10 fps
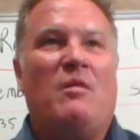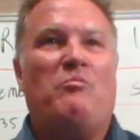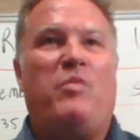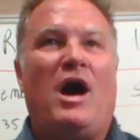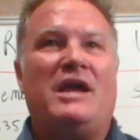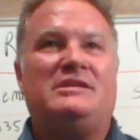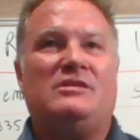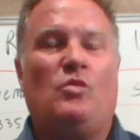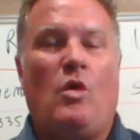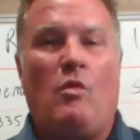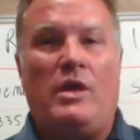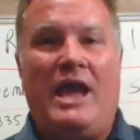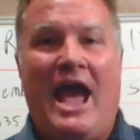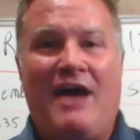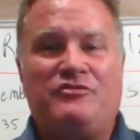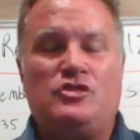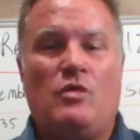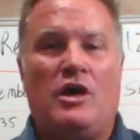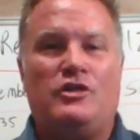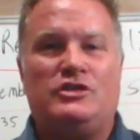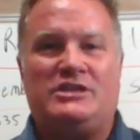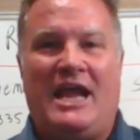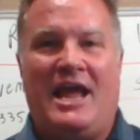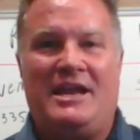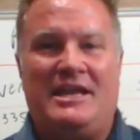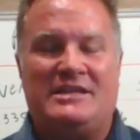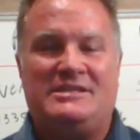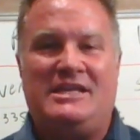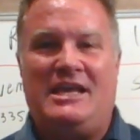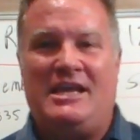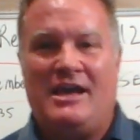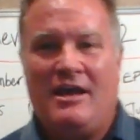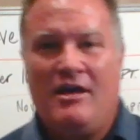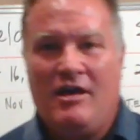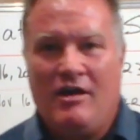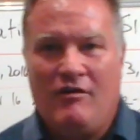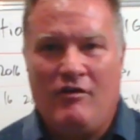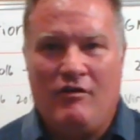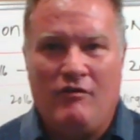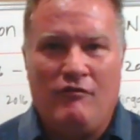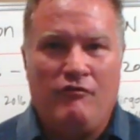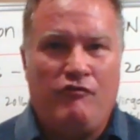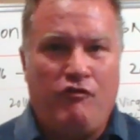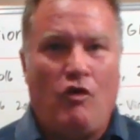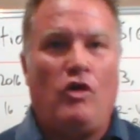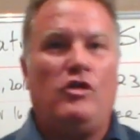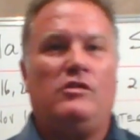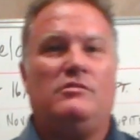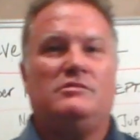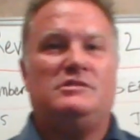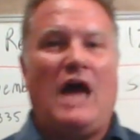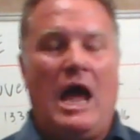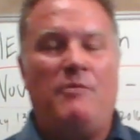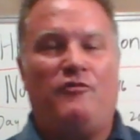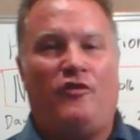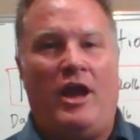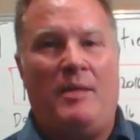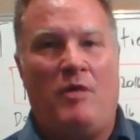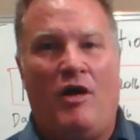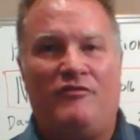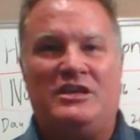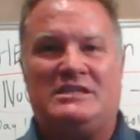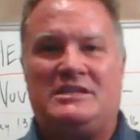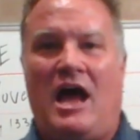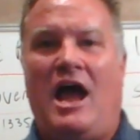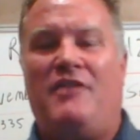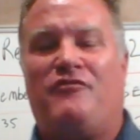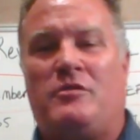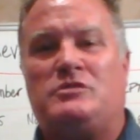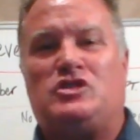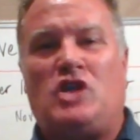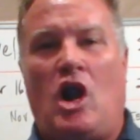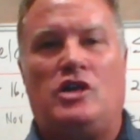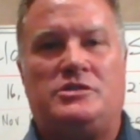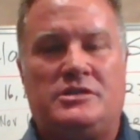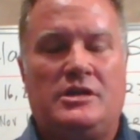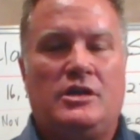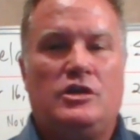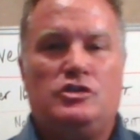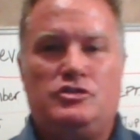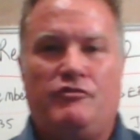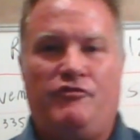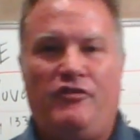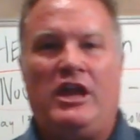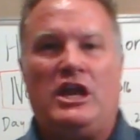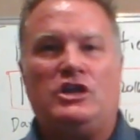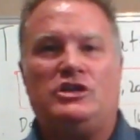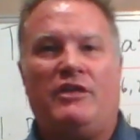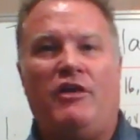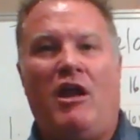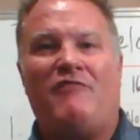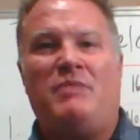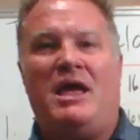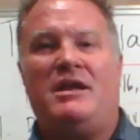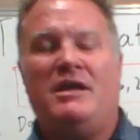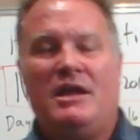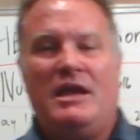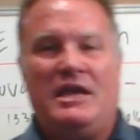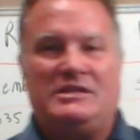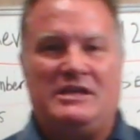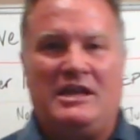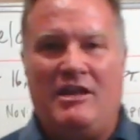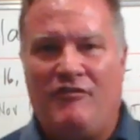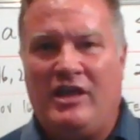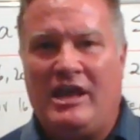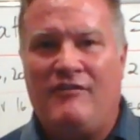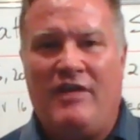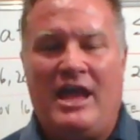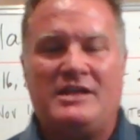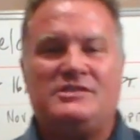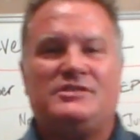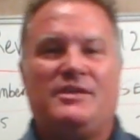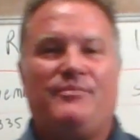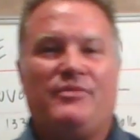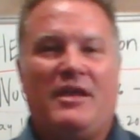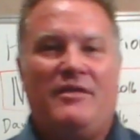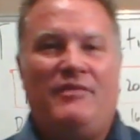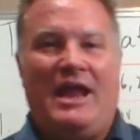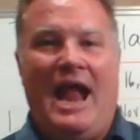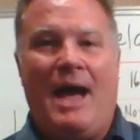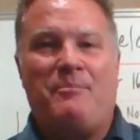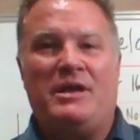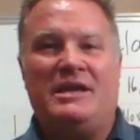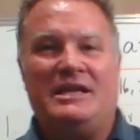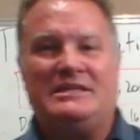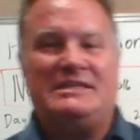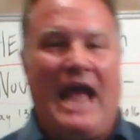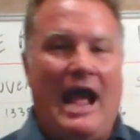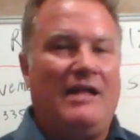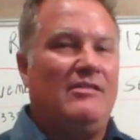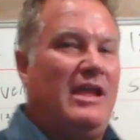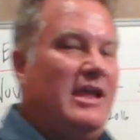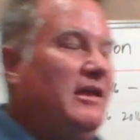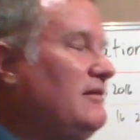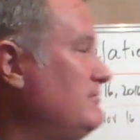but what we have to understand is the full time frame of this sign from start to finish. And there have been significant events that happened exactly